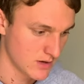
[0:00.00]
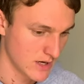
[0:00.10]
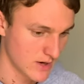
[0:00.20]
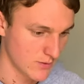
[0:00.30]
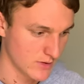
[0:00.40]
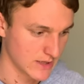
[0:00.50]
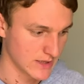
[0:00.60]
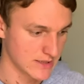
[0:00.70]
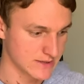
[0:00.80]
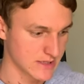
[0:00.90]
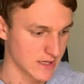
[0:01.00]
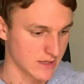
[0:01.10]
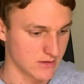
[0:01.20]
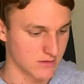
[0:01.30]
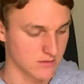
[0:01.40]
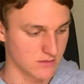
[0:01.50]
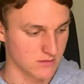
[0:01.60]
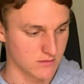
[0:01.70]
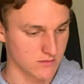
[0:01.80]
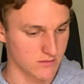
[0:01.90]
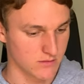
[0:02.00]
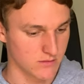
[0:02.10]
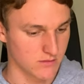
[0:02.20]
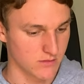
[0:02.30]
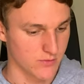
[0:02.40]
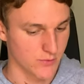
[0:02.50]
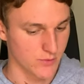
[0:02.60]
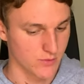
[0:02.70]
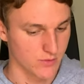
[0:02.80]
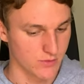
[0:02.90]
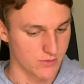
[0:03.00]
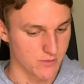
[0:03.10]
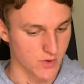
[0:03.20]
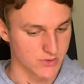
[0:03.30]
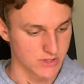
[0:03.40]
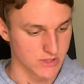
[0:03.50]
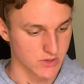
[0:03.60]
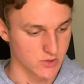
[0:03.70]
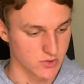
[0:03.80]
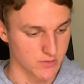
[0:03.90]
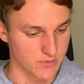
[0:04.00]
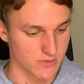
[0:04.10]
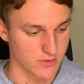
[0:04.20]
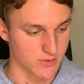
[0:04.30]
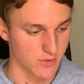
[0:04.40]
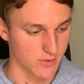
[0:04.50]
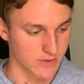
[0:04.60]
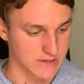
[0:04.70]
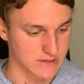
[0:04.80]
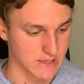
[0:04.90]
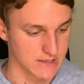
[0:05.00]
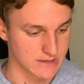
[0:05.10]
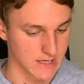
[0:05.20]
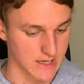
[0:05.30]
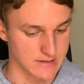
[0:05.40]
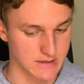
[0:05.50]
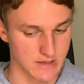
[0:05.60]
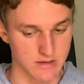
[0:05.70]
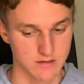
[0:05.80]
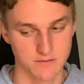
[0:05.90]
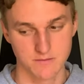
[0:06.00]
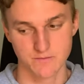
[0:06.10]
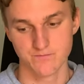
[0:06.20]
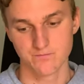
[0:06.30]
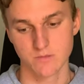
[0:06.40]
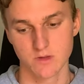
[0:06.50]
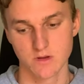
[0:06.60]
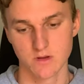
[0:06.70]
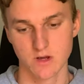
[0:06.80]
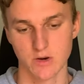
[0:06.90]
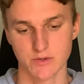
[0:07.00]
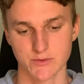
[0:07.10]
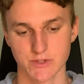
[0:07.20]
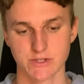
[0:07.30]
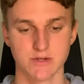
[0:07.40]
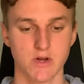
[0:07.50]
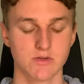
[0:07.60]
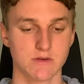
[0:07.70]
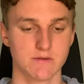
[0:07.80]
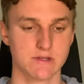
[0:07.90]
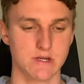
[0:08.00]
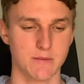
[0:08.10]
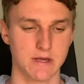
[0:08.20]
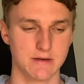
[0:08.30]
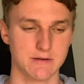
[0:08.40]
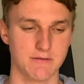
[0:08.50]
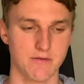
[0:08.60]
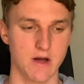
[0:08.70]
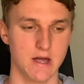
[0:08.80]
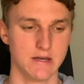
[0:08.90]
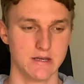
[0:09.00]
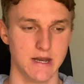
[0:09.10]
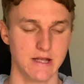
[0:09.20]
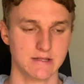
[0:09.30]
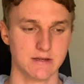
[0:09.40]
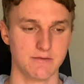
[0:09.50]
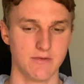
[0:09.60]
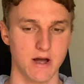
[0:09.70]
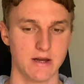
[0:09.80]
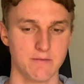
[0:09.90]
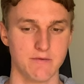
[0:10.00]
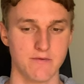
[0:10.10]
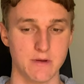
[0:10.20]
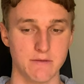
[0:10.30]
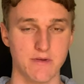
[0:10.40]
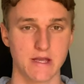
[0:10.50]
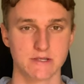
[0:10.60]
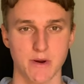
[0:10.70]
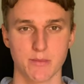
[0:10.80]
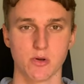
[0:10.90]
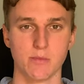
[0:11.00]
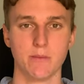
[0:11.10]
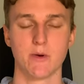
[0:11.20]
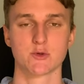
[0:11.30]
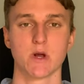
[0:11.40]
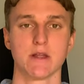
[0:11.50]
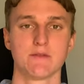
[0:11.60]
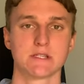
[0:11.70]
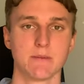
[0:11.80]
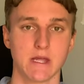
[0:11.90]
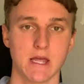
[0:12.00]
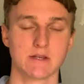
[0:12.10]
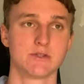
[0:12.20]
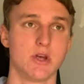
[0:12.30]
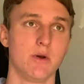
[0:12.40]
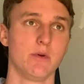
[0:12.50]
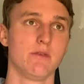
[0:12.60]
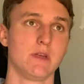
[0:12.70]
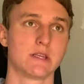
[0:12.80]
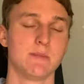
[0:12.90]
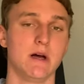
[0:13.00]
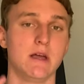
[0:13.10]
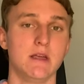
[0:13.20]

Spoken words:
and I realized that through watching YouTube, through all these things that I had done, I was always searching for something to find an answer, to find a fix my problem. I was waiting for something external to fix my